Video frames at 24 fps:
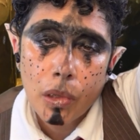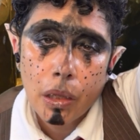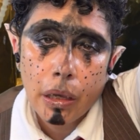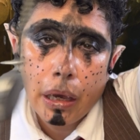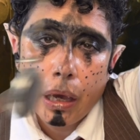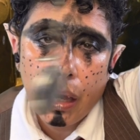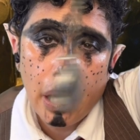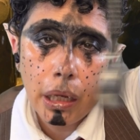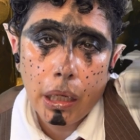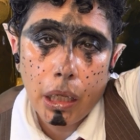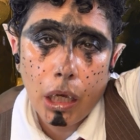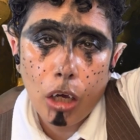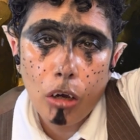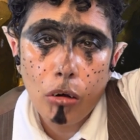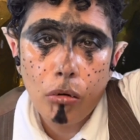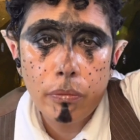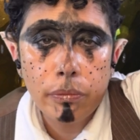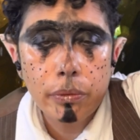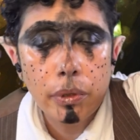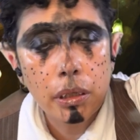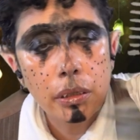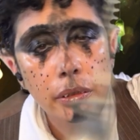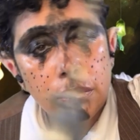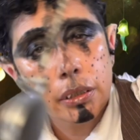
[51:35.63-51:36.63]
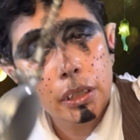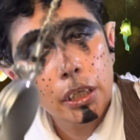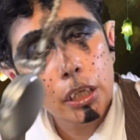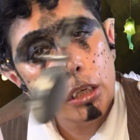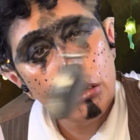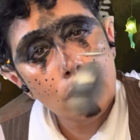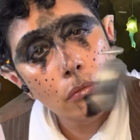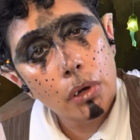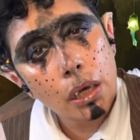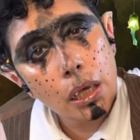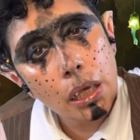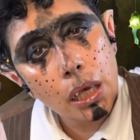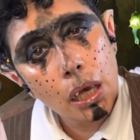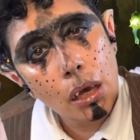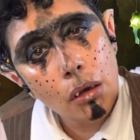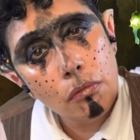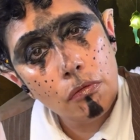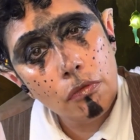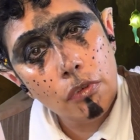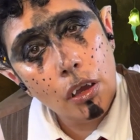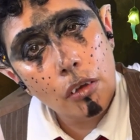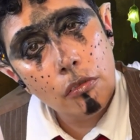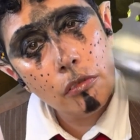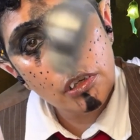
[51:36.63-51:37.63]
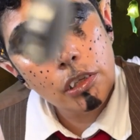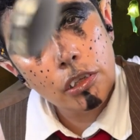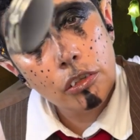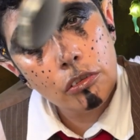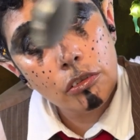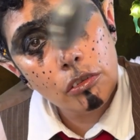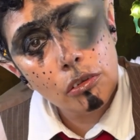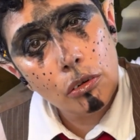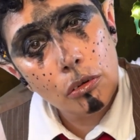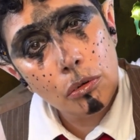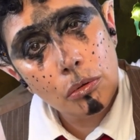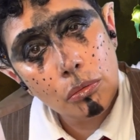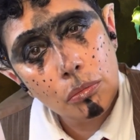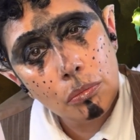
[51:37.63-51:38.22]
And I hope to see you again very soon.